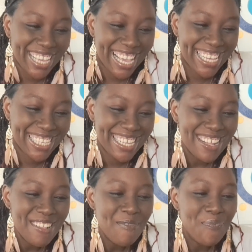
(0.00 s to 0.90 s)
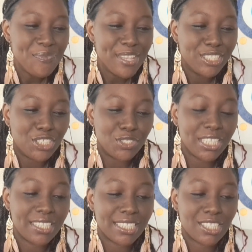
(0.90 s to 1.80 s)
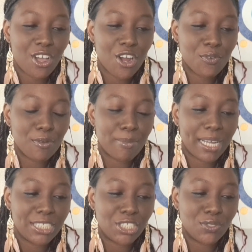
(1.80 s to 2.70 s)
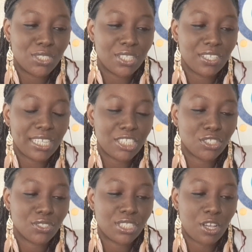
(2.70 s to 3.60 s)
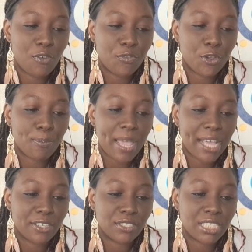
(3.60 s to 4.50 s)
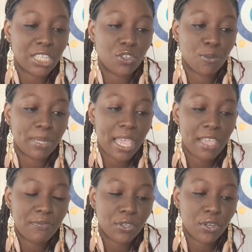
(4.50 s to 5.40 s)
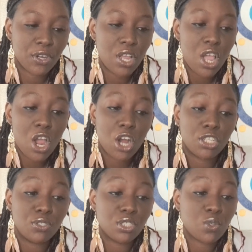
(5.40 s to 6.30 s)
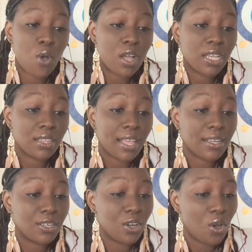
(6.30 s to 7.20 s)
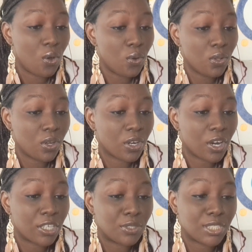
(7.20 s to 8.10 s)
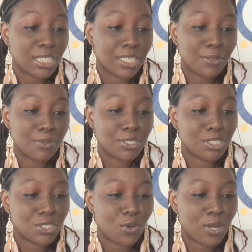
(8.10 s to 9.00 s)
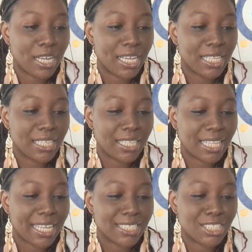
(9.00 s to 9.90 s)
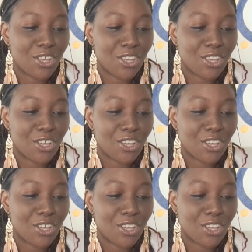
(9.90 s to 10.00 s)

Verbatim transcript: okay. Choosing this card reminds you to look at yourself, your patterns, and your behavior. Are you squawking like a gull, or are you singing with joy like a